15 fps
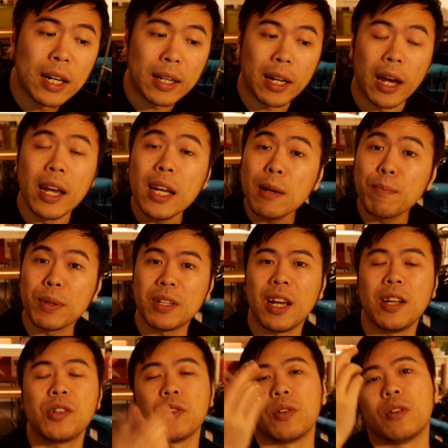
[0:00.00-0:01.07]
Now, hidden
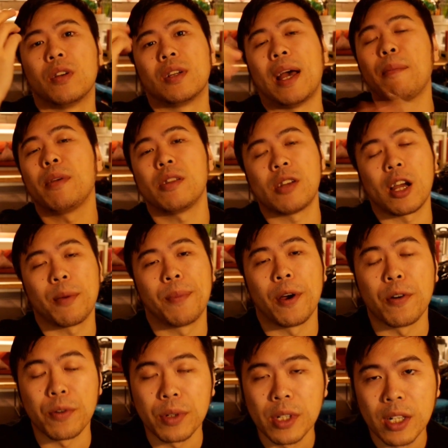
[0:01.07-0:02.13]
potential. I'm gonna talk
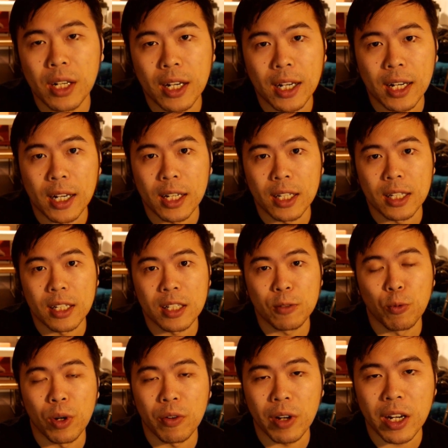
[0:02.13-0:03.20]
about uh, this
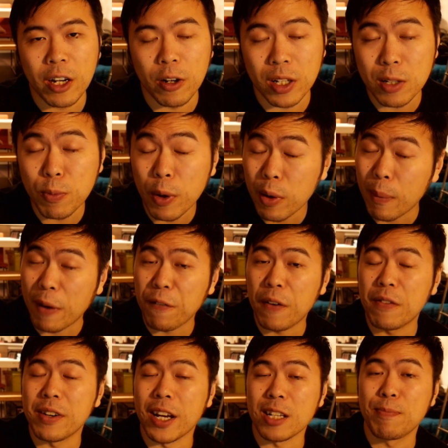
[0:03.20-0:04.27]
one right here. This is one of my
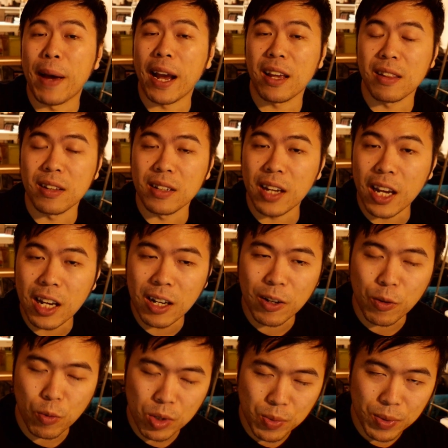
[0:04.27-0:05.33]
favorite decks back in the
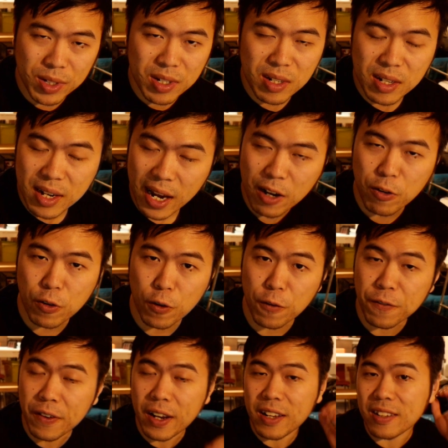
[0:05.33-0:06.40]
day, which was
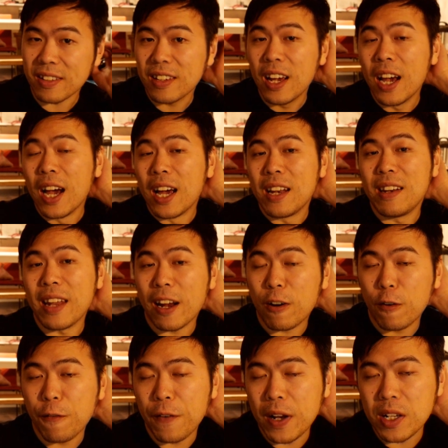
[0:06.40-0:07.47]
Necroface.
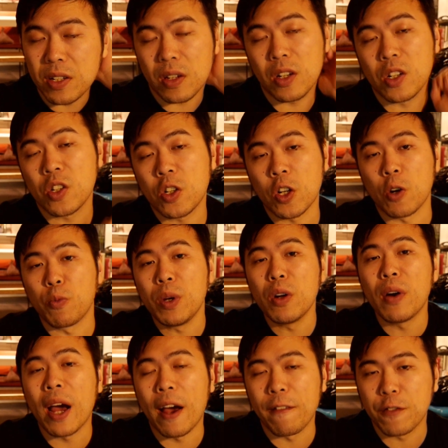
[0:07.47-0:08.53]
Necroface, sure, we
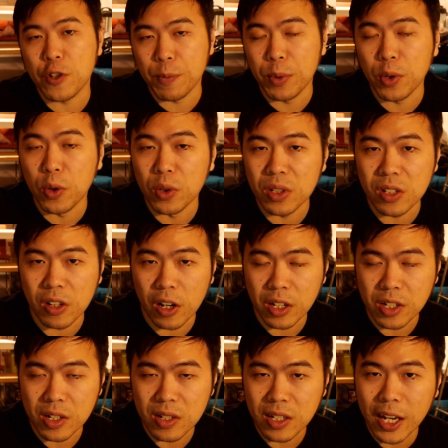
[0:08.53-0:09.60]
don't have triple gold Sark
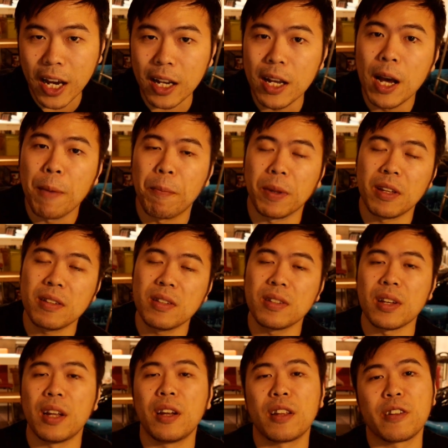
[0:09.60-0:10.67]
just yet, but this is
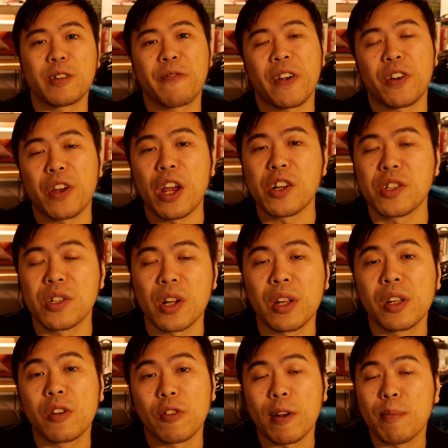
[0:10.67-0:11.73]
another variation on
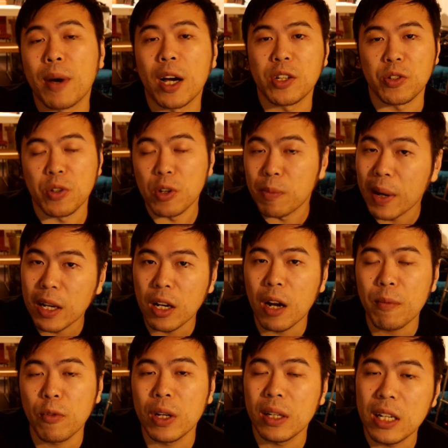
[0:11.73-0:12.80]
the Gren Maju. You might
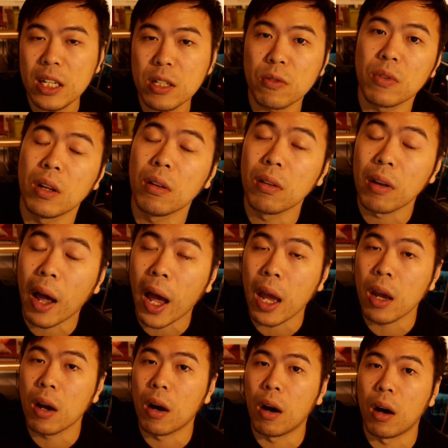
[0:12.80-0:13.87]
not need to
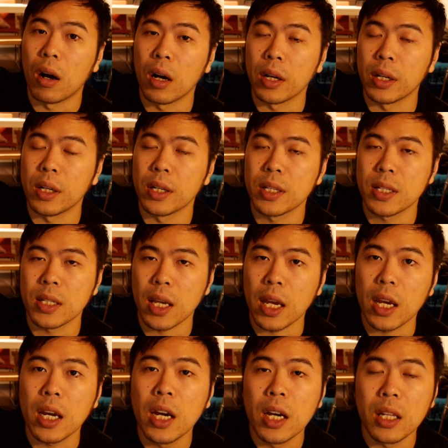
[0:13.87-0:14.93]
rely on,
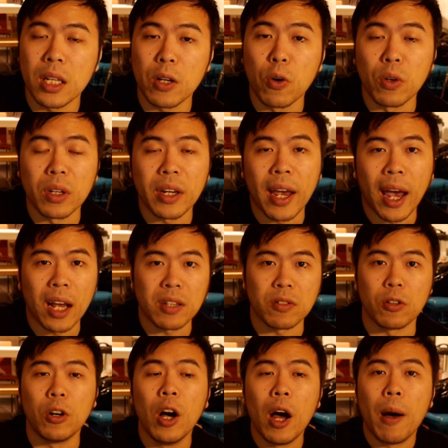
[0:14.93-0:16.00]
say, the Golden
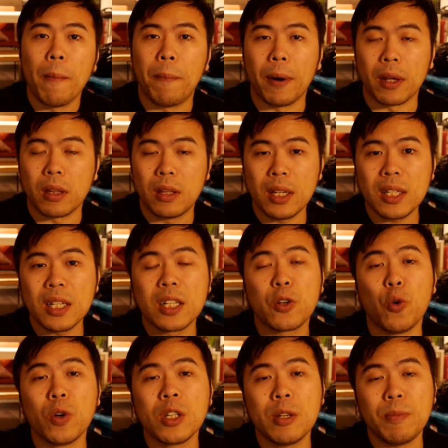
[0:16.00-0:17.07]
Castle, but this is
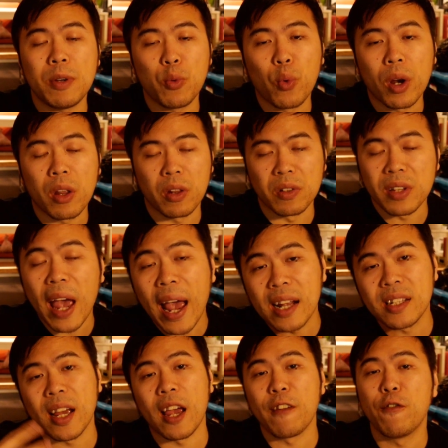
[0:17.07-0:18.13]
going to be one of those
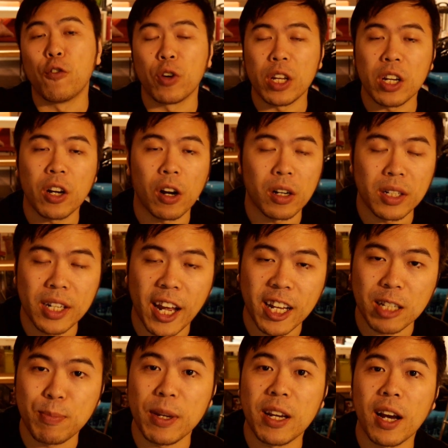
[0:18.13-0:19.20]
anti-40 card
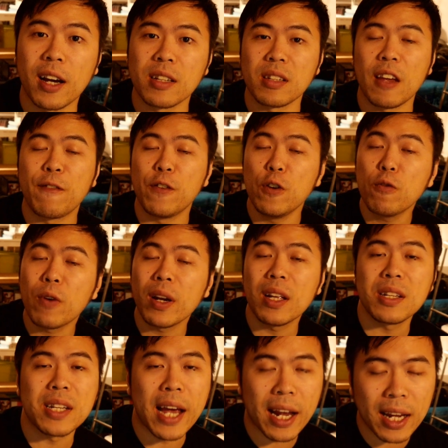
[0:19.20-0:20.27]
decks because if you run a
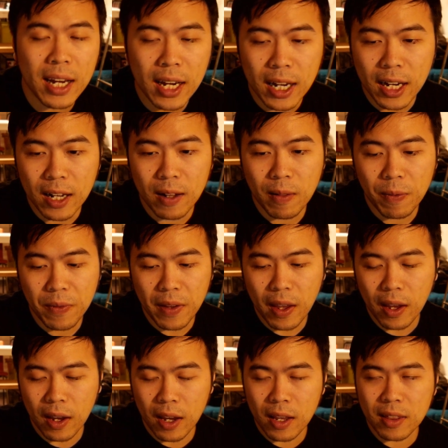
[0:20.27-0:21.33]
deck
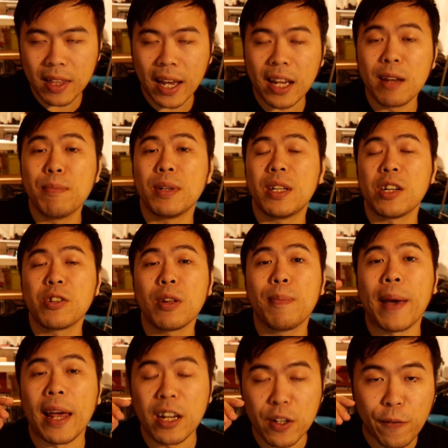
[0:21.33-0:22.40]
uh, that can potentially
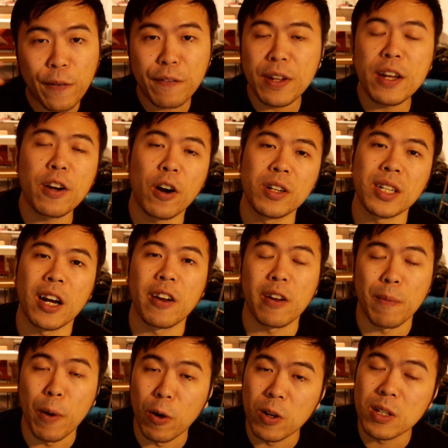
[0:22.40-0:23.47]
banish 15 cards out of your
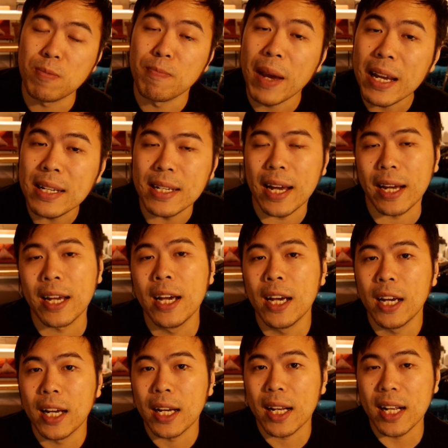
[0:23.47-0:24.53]
opponent's main deck,
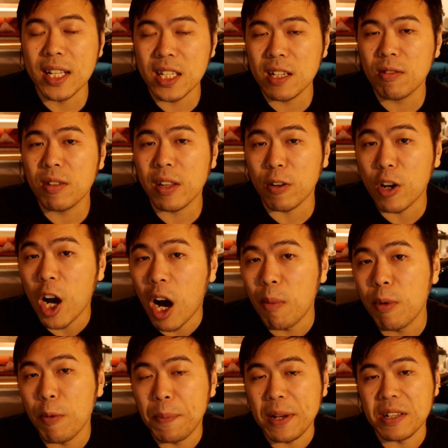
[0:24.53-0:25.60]
consider their
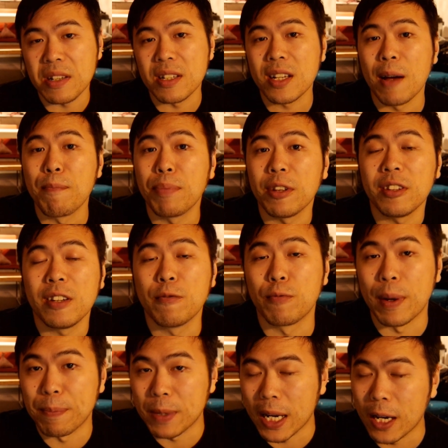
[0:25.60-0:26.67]
combo pieces completely
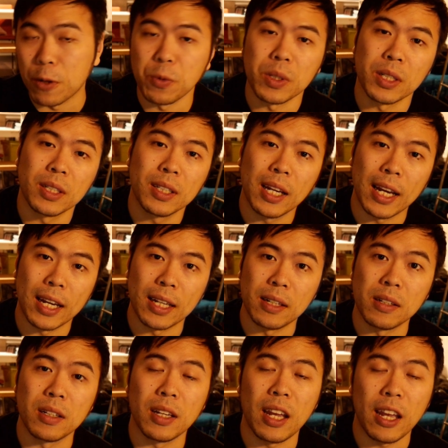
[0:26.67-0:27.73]
ripped out.
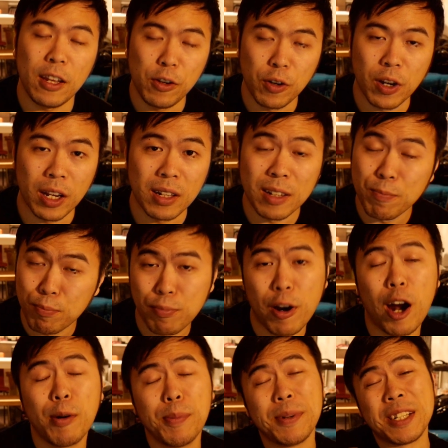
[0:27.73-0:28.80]
And you can
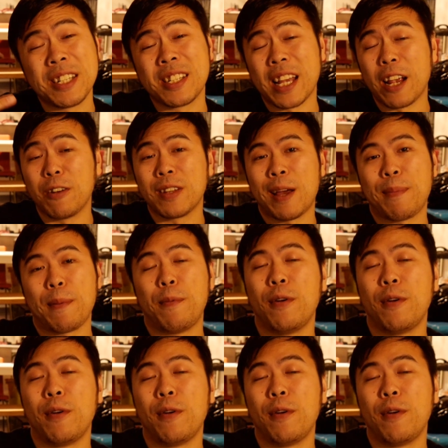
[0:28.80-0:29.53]
probably cycle that by